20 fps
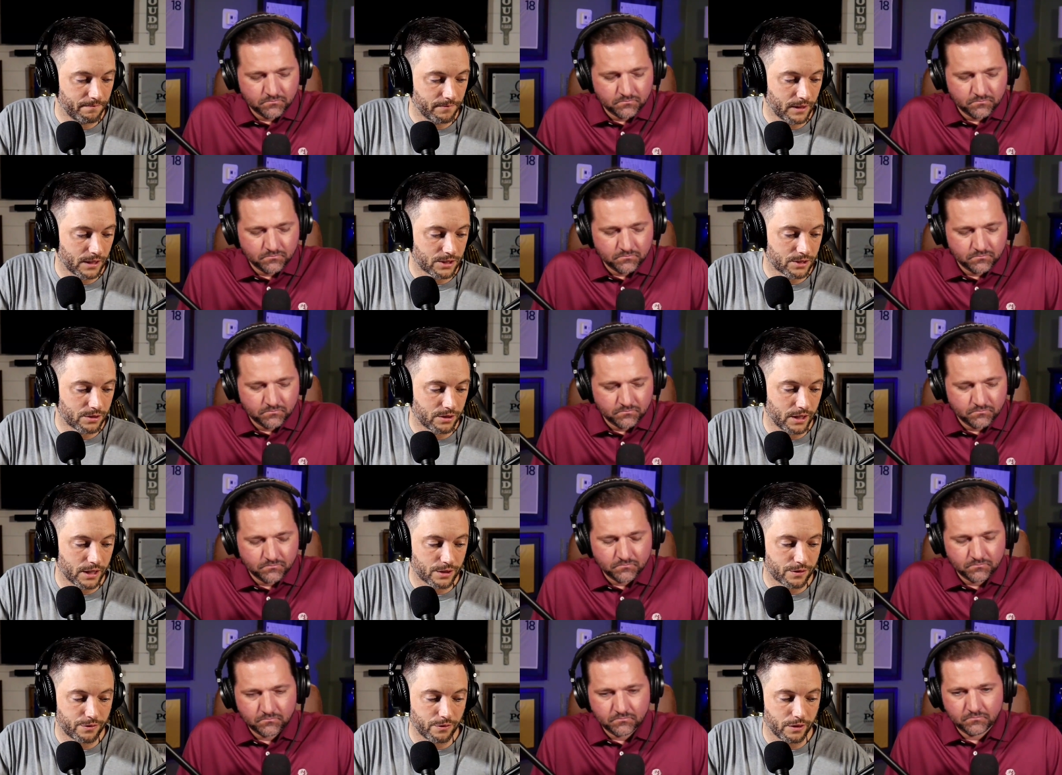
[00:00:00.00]
Speaker 1: let's
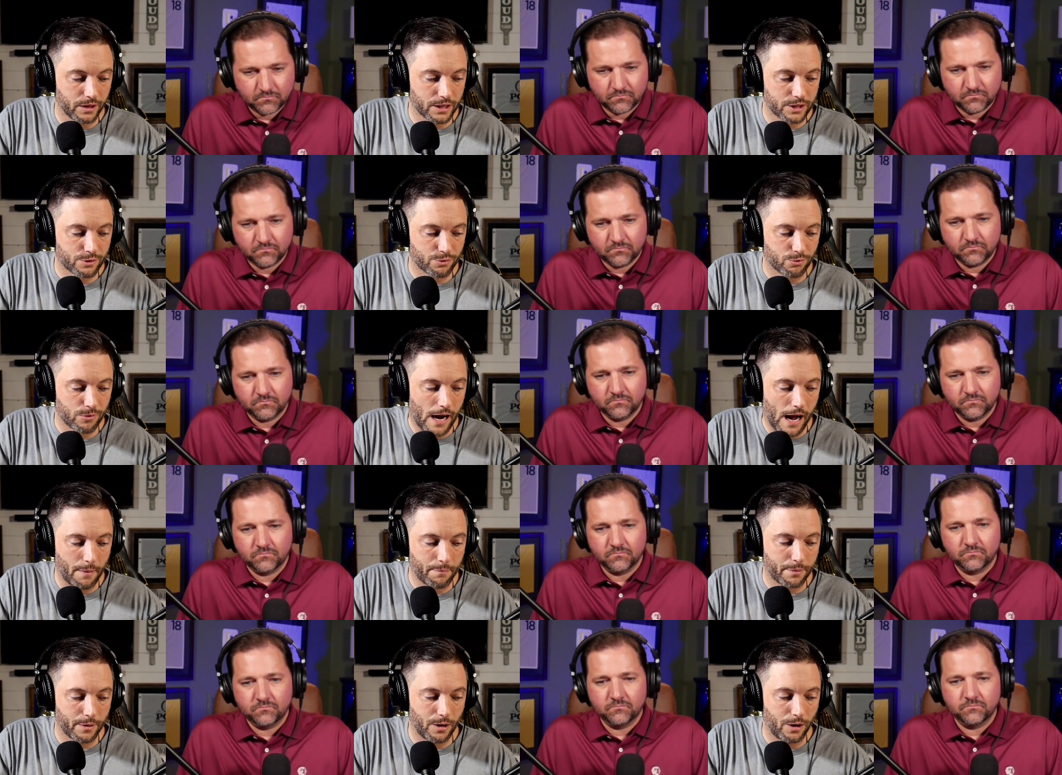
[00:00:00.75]
let's let's
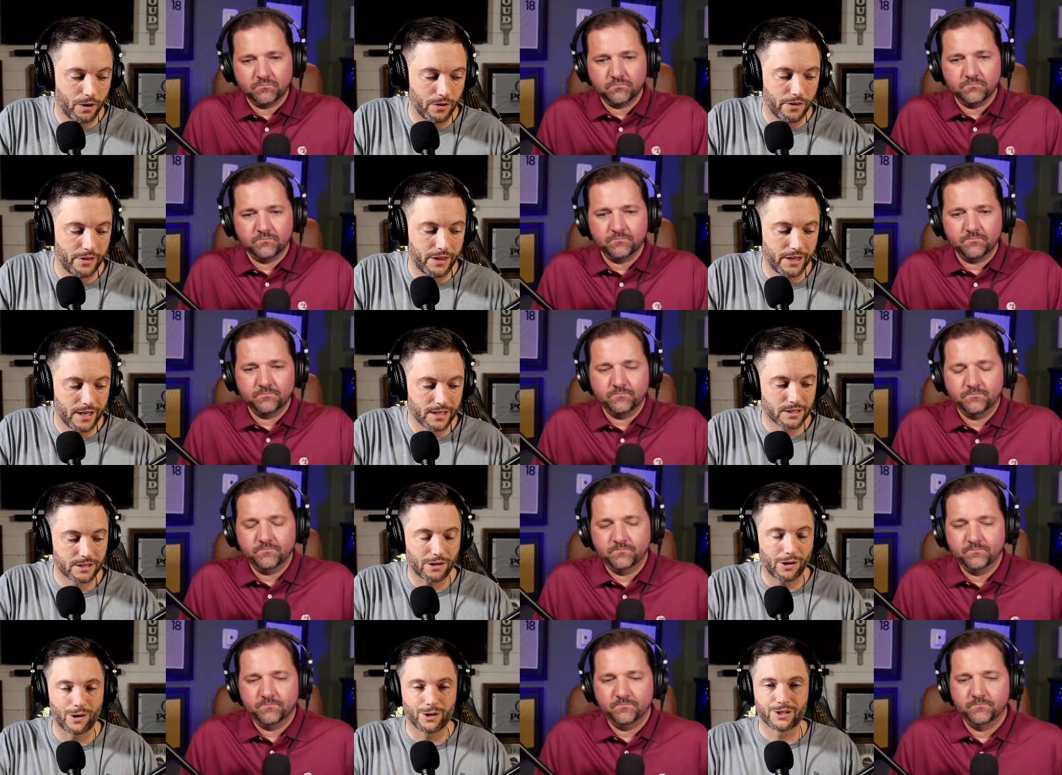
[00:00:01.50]
wrap on
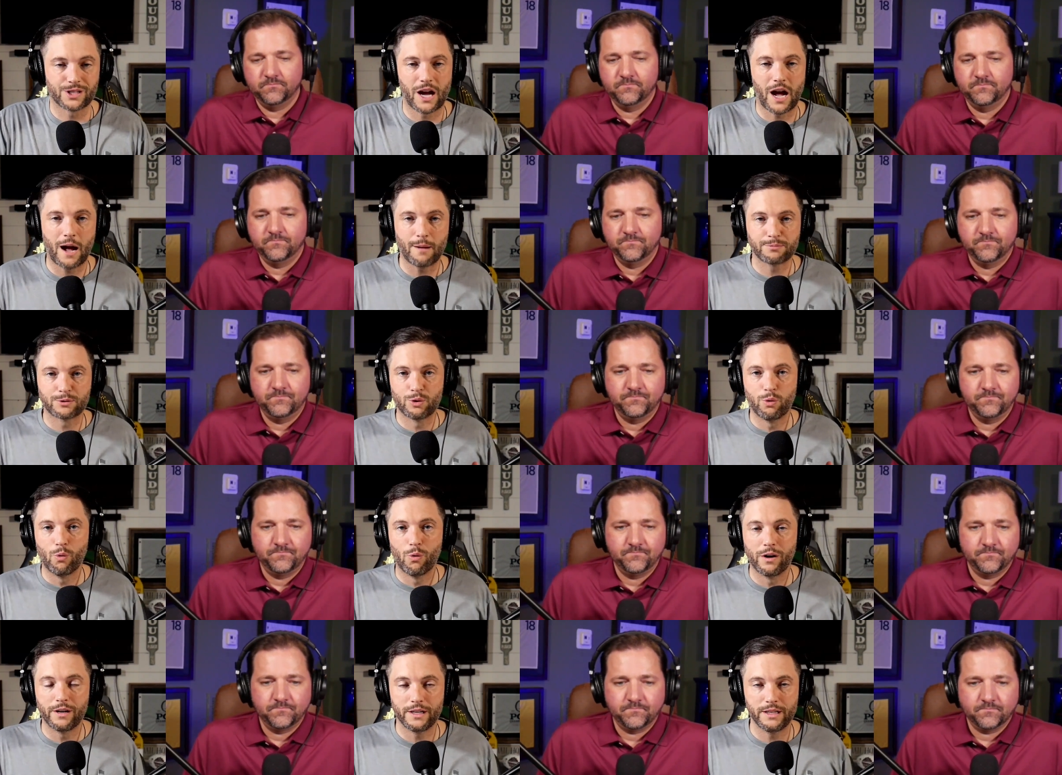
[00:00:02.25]
this, our top
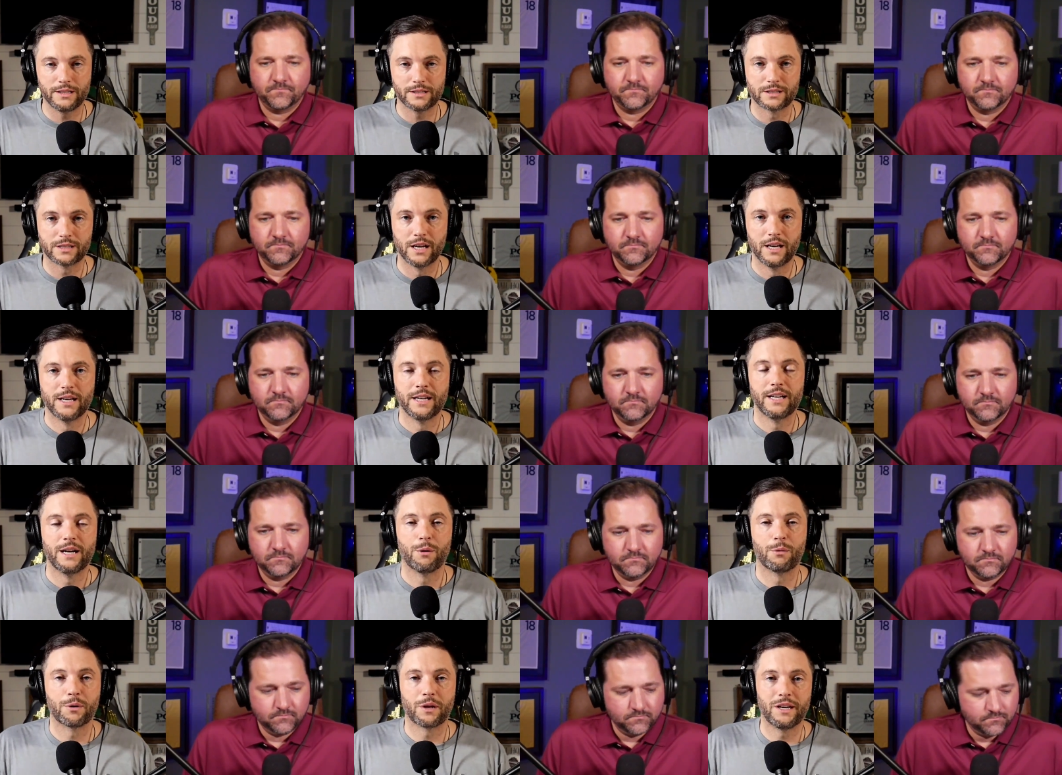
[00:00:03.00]
twenties,
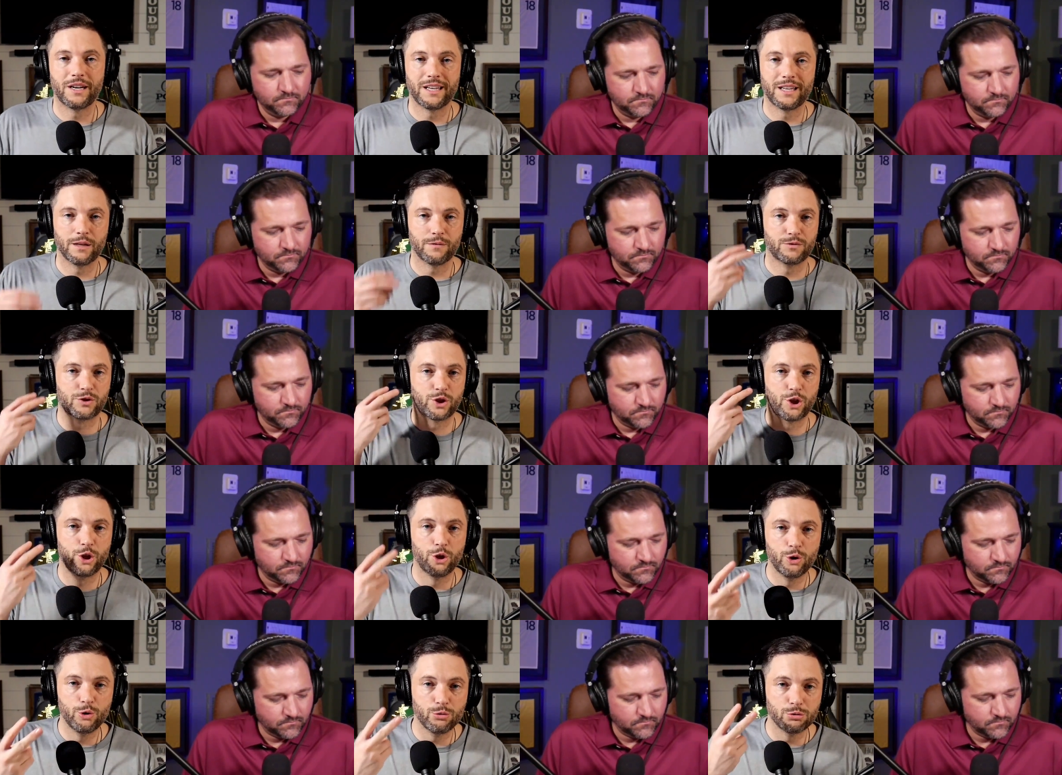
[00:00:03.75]
and we're going to give
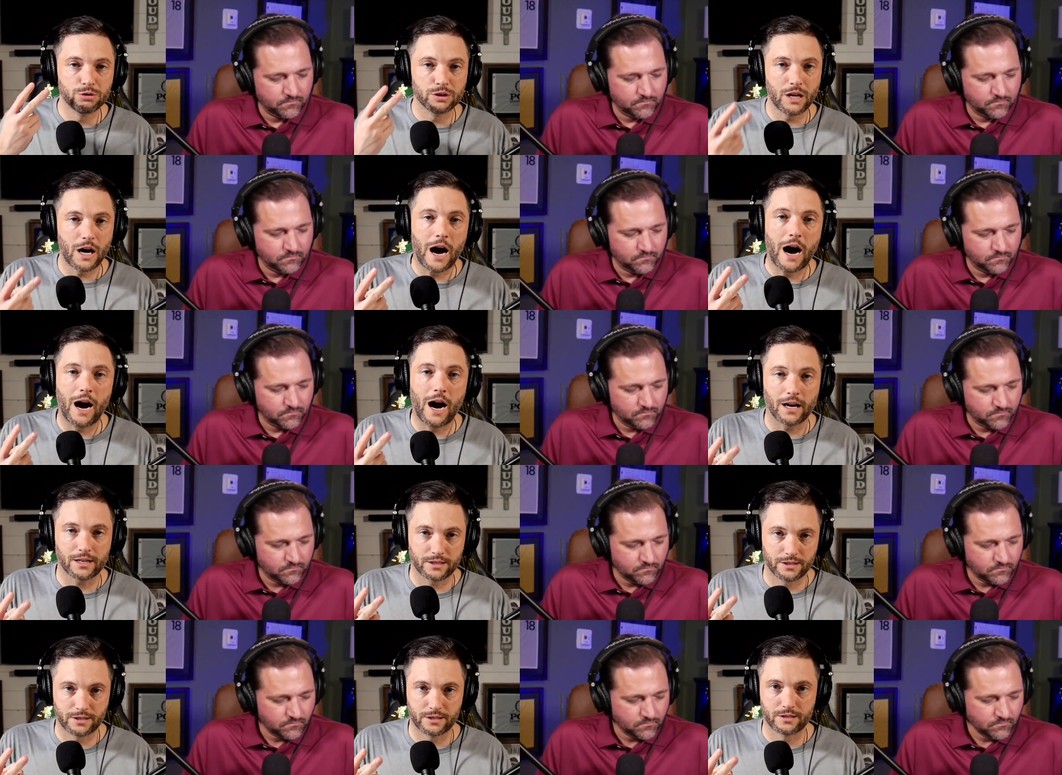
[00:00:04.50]
two
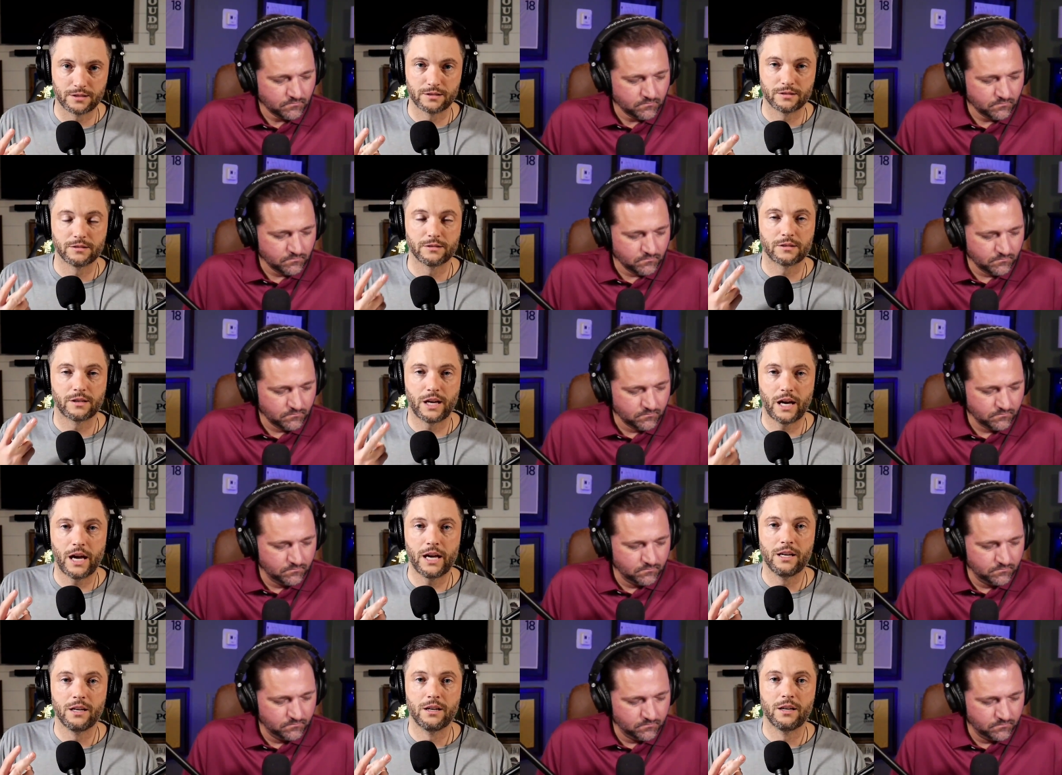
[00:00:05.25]
locks,
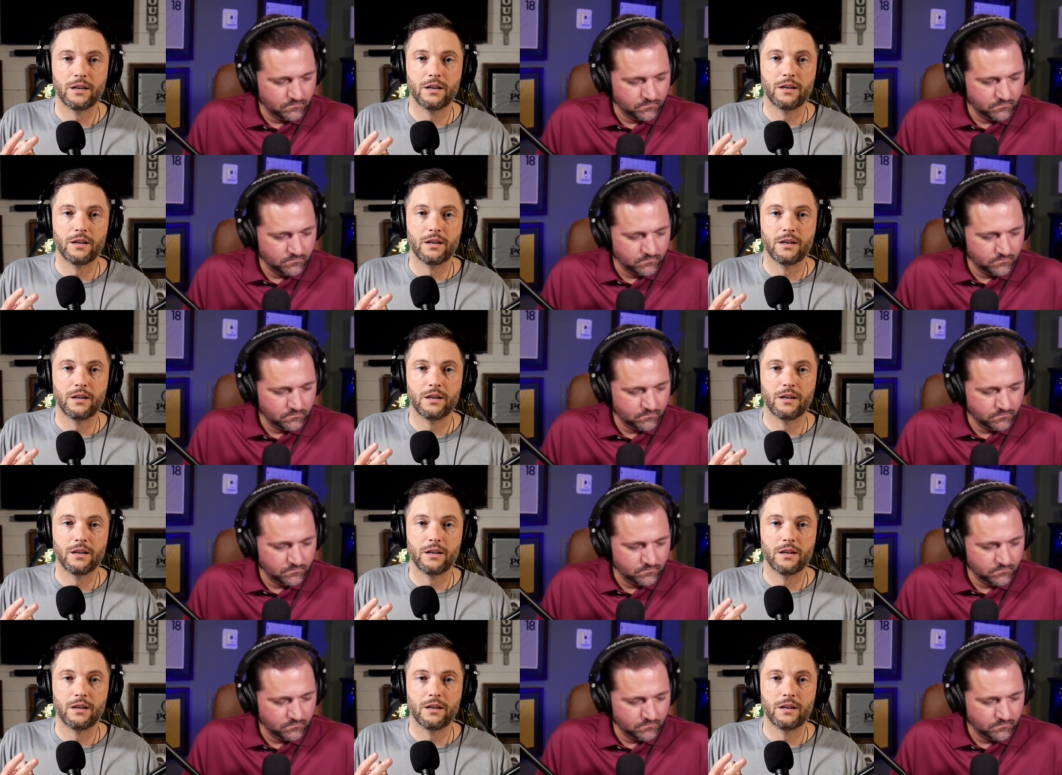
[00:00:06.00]
okay?